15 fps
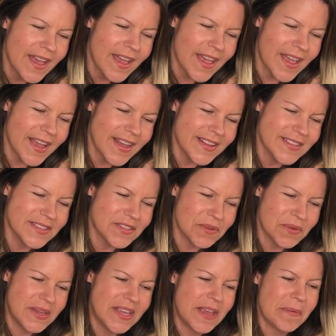And so
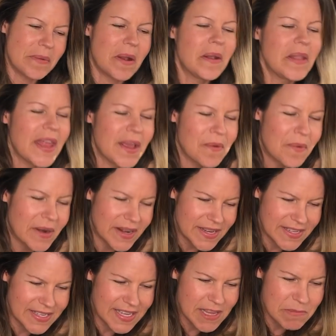he kept on like wanting
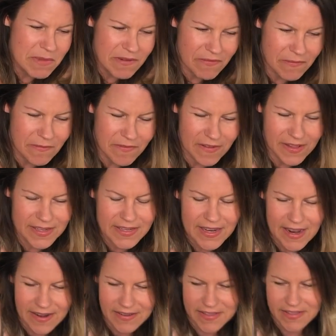to keep me from falling
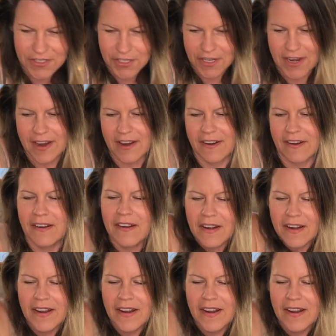out of the chair.